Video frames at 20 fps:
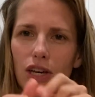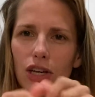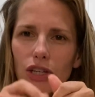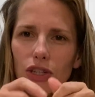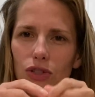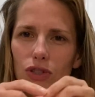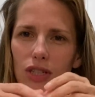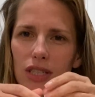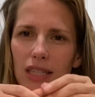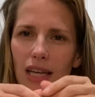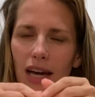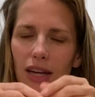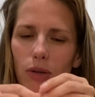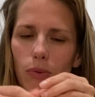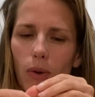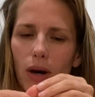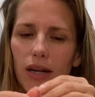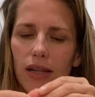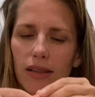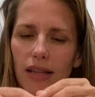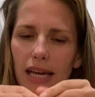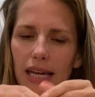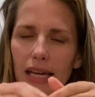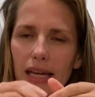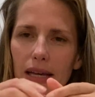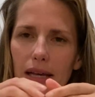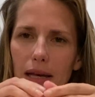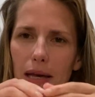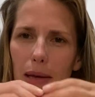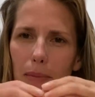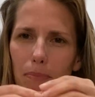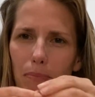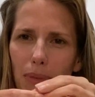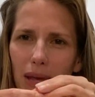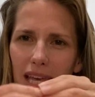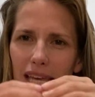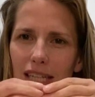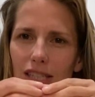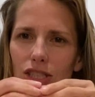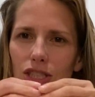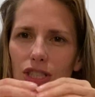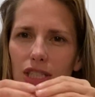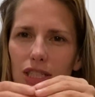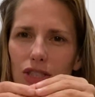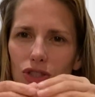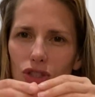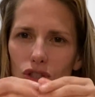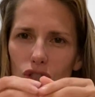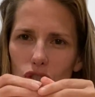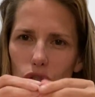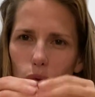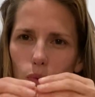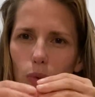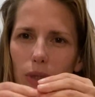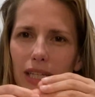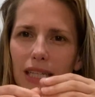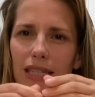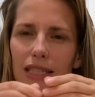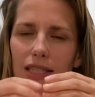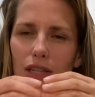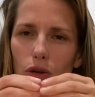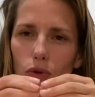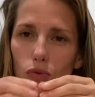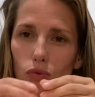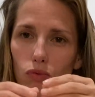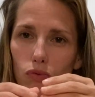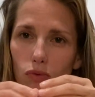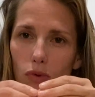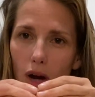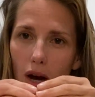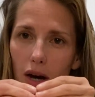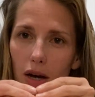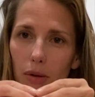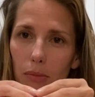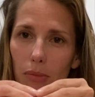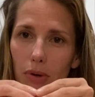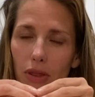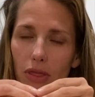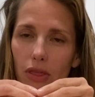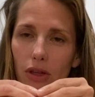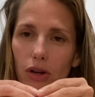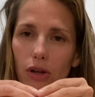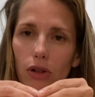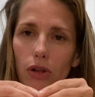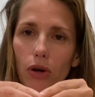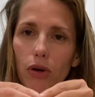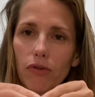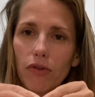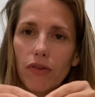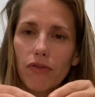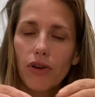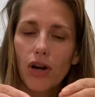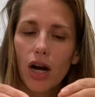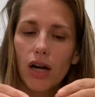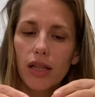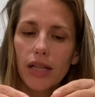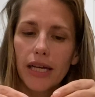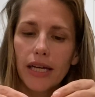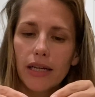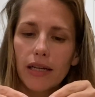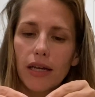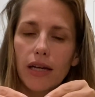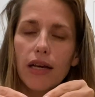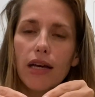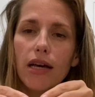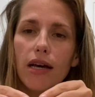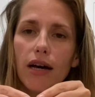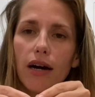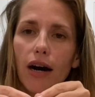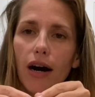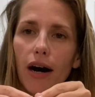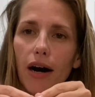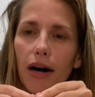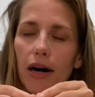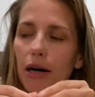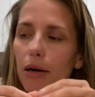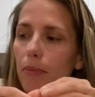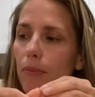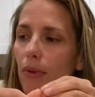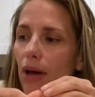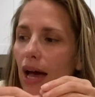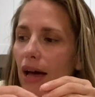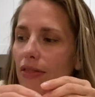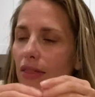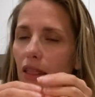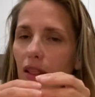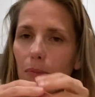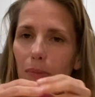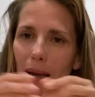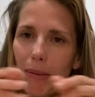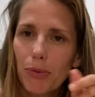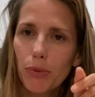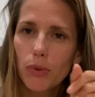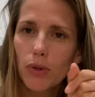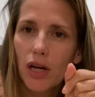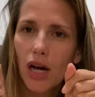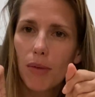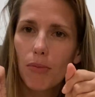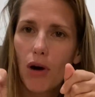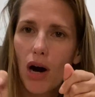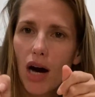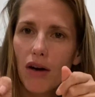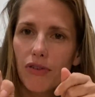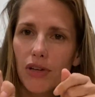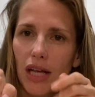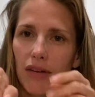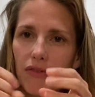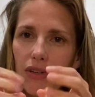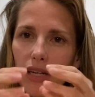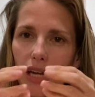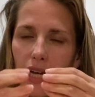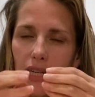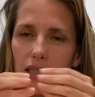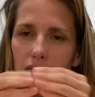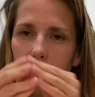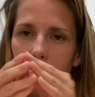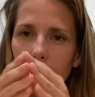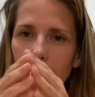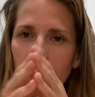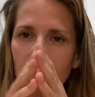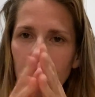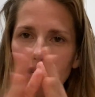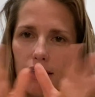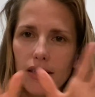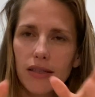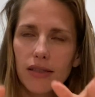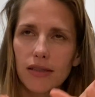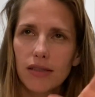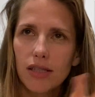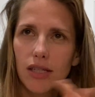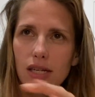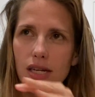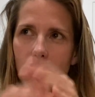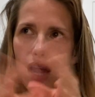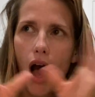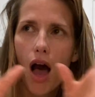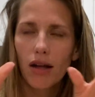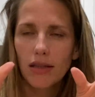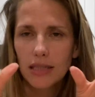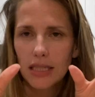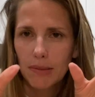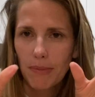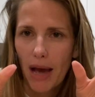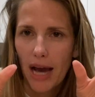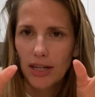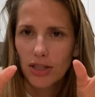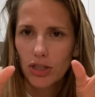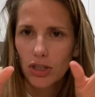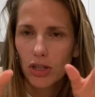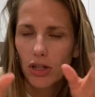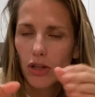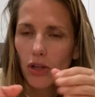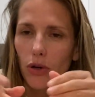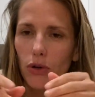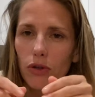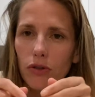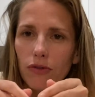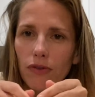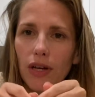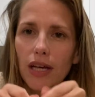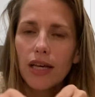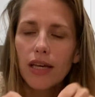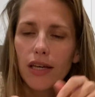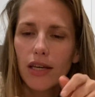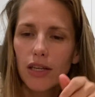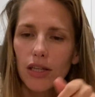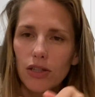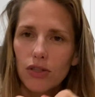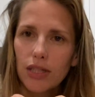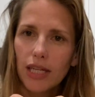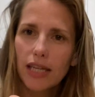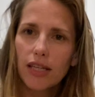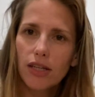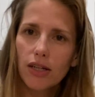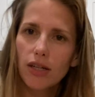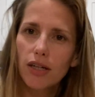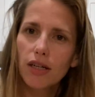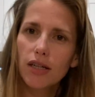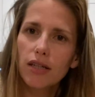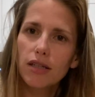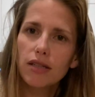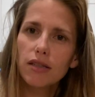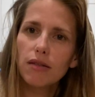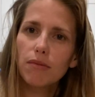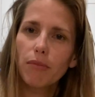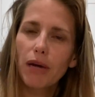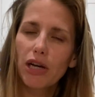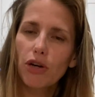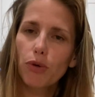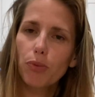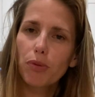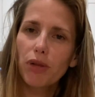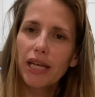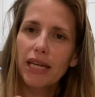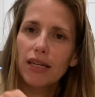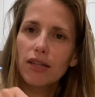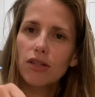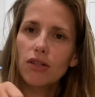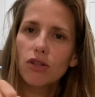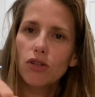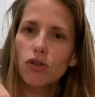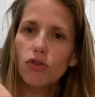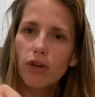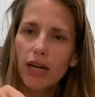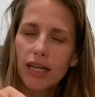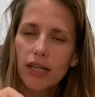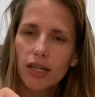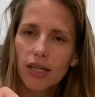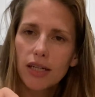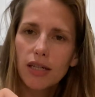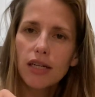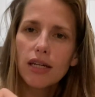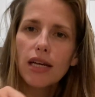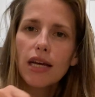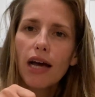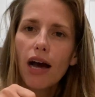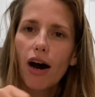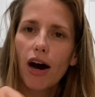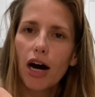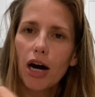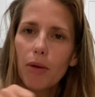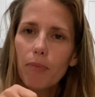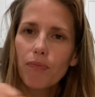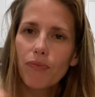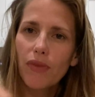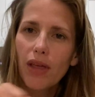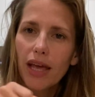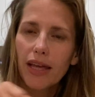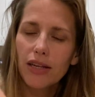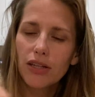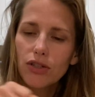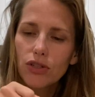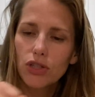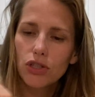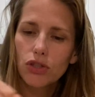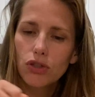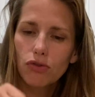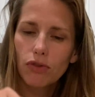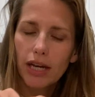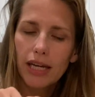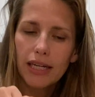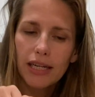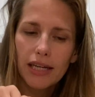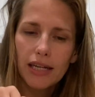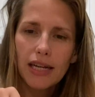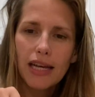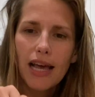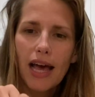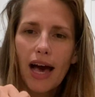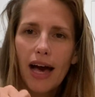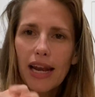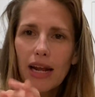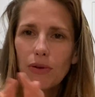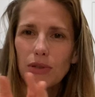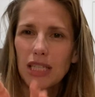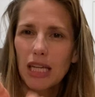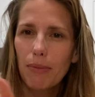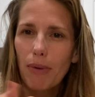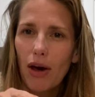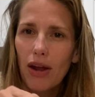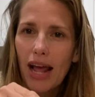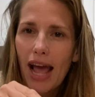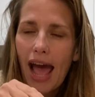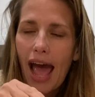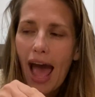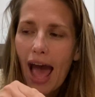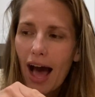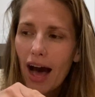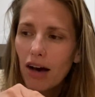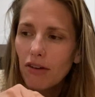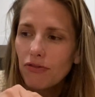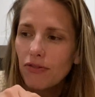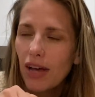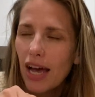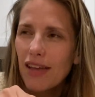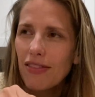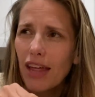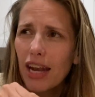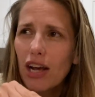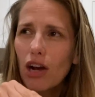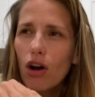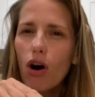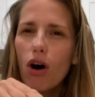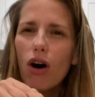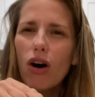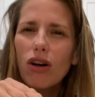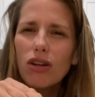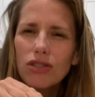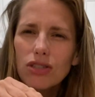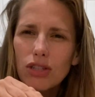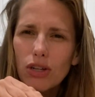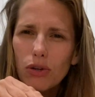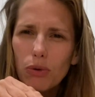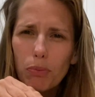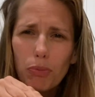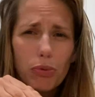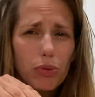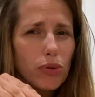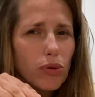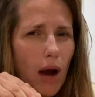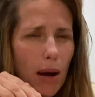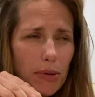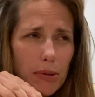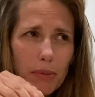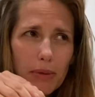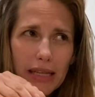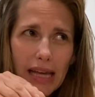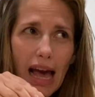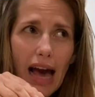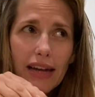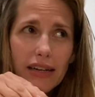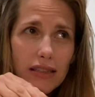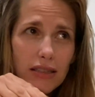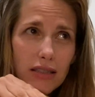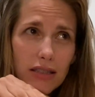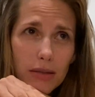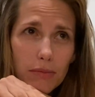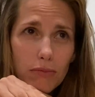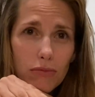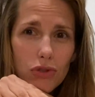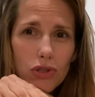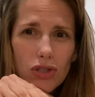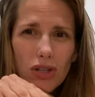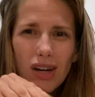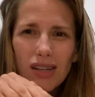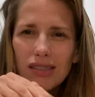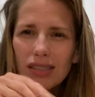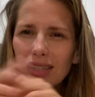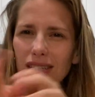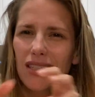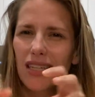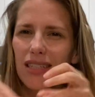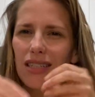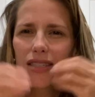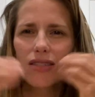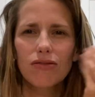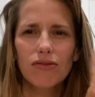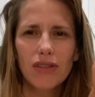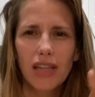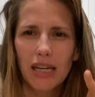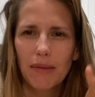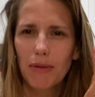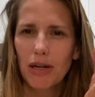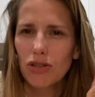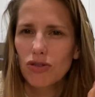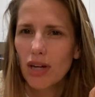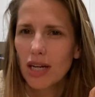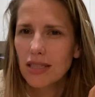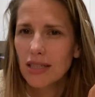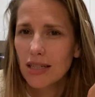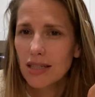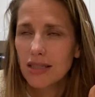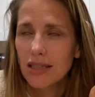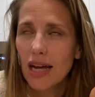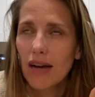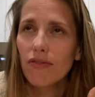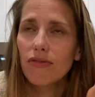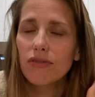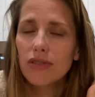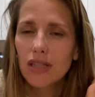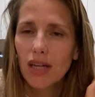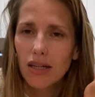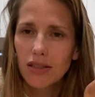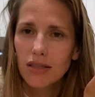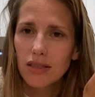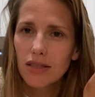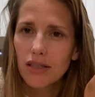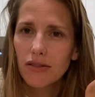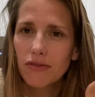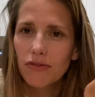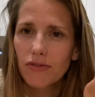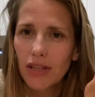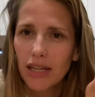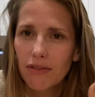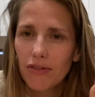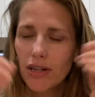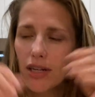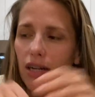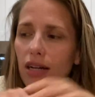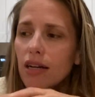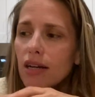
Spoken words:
you just kind of want to like pinch and squeeze and rub the clove of garlic. And then the paper will come off and you'll have a nice, like, not smashed clove. You take your microplane grater and you just grate it. And I would say about half. And then I also probably added some salt because I just like my dressings to have tons of flavor.